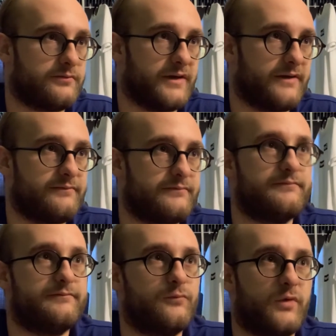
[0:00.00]
Like
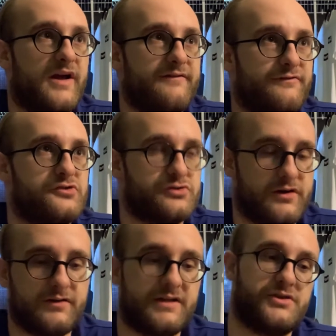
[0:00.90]
when I first
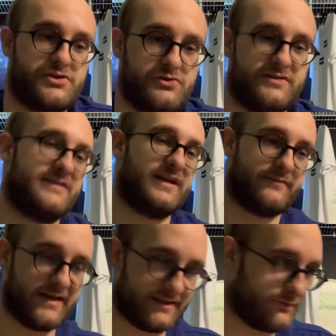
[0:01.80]
started collecting shoes, that's like
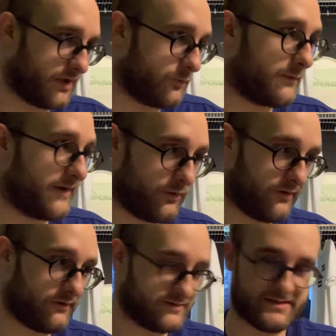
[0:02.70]
basically like one of my
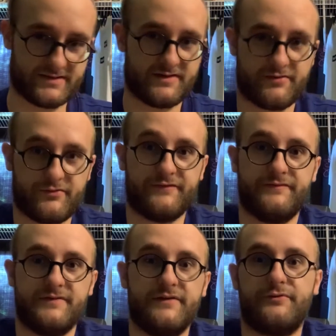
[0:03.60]
grails is the three,
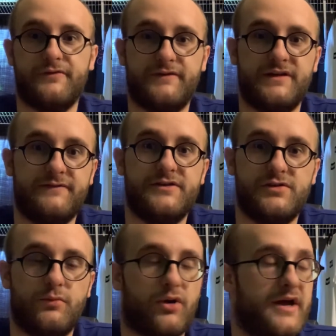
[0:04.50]
the 350
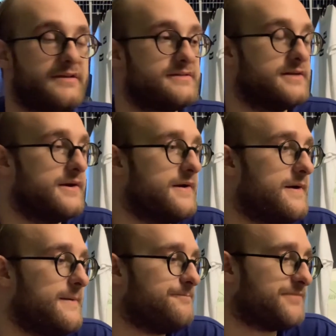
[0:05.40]
V2 breads.
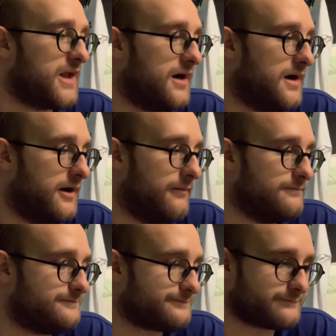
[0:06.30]

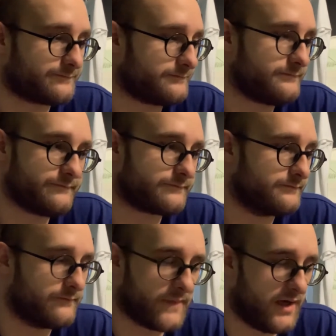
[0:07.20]
Um,
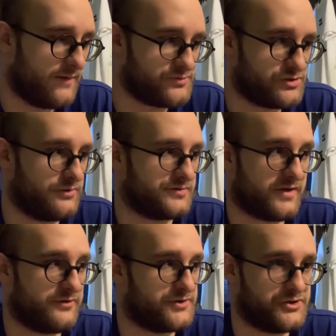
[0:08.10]
I'm sure there's
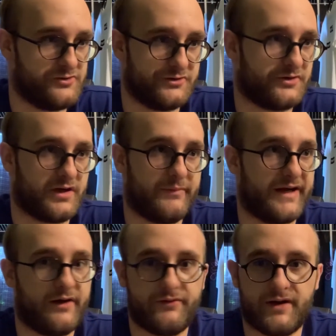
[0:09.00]
other shoes that are coming
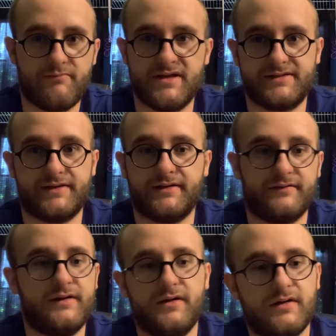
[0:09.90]
out that I'm missing.
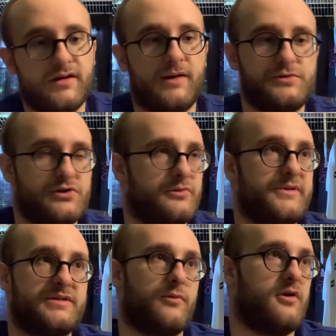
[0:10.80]
I'm sure there'll be
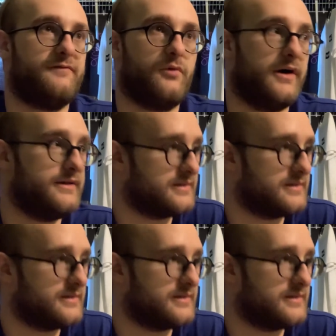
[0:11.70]
some off-whites.